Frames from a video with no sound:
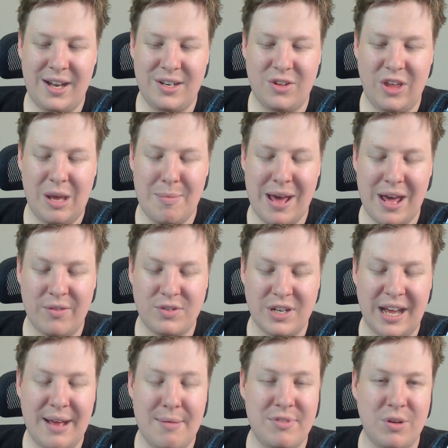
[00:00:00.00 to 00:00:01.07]
the amount of
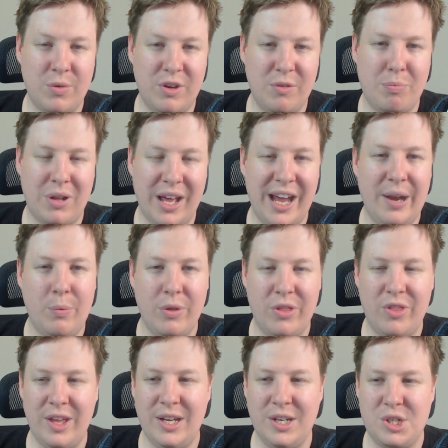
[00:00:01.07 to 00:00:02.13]
times that we've played with
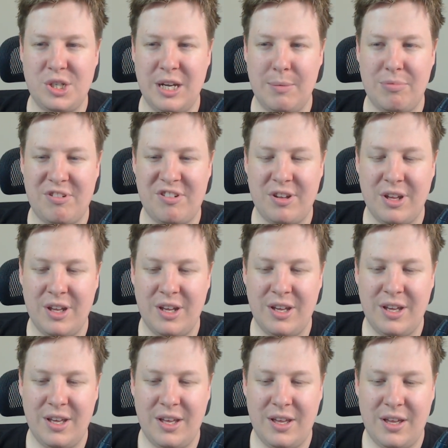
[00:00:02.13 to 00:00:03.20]
these ships,
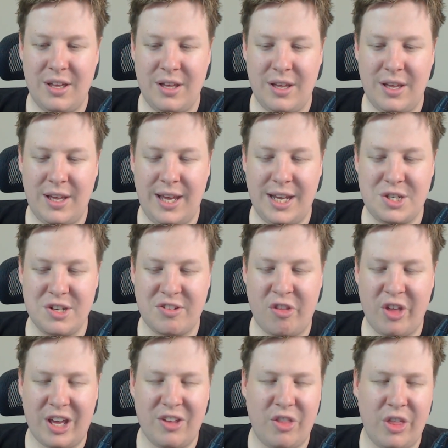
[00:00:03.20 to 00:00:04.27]
it just
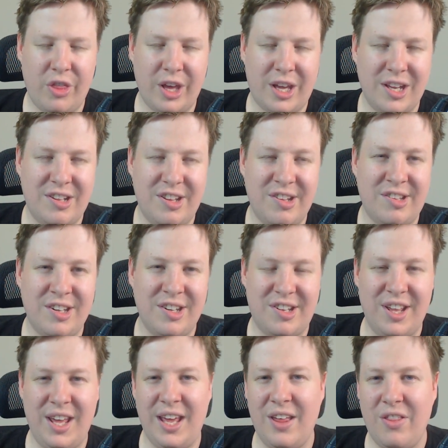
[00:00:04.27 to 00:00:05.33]
the
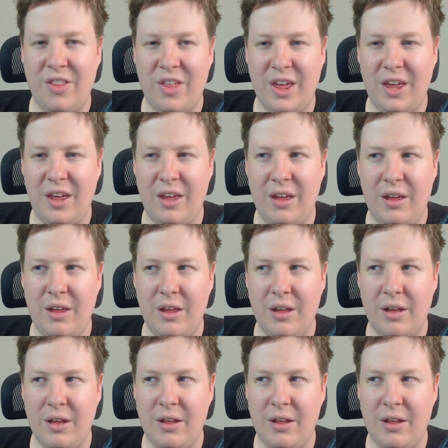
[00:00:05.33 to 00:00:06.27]
consistency and the